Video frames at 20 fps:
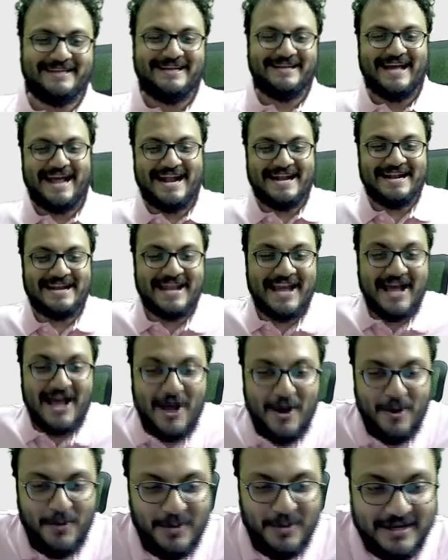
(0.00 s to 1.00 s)
And
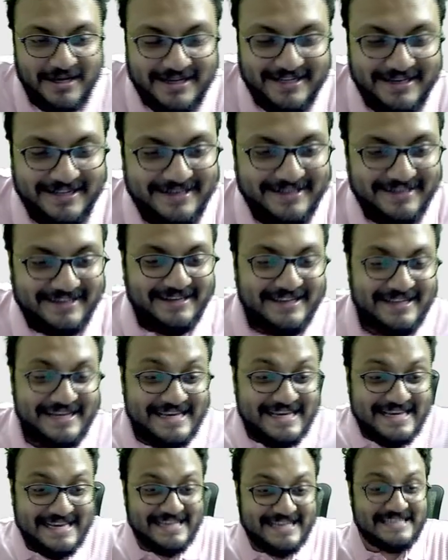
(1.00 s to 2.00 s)
now
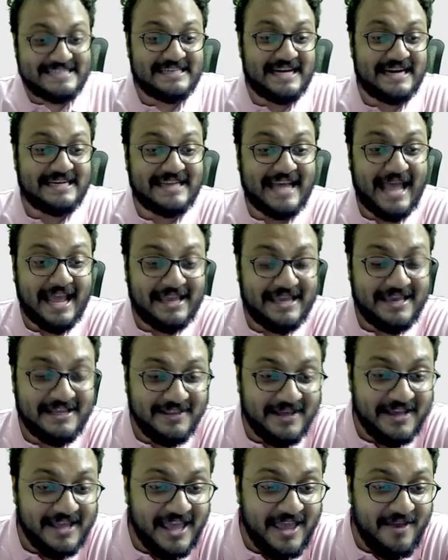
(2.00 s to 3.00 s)
he is attacking
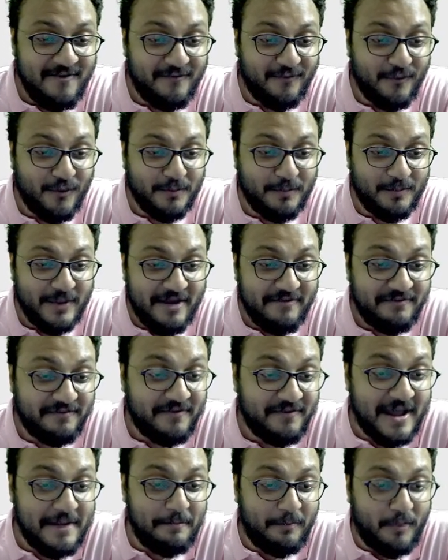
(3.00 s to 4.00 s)
the e4
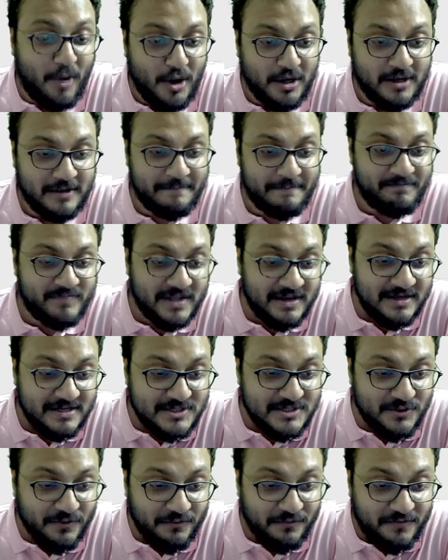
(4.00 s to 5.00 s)
f5 pawn.
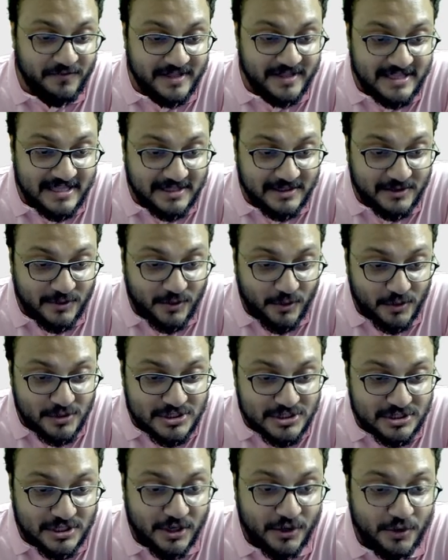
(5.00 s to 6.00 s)
So Vidit
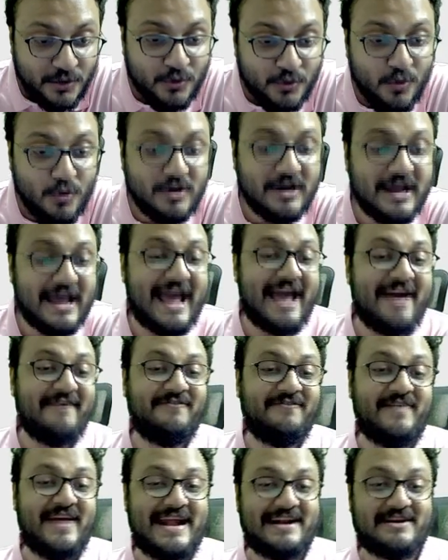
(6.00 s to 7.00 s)
goes rook
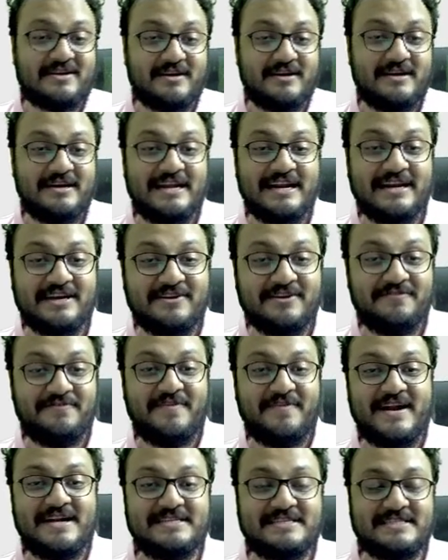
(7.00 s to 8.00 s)
f8. He
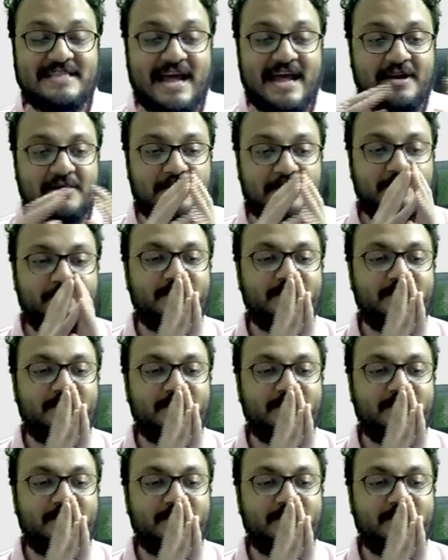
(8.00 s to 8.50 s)
defends that.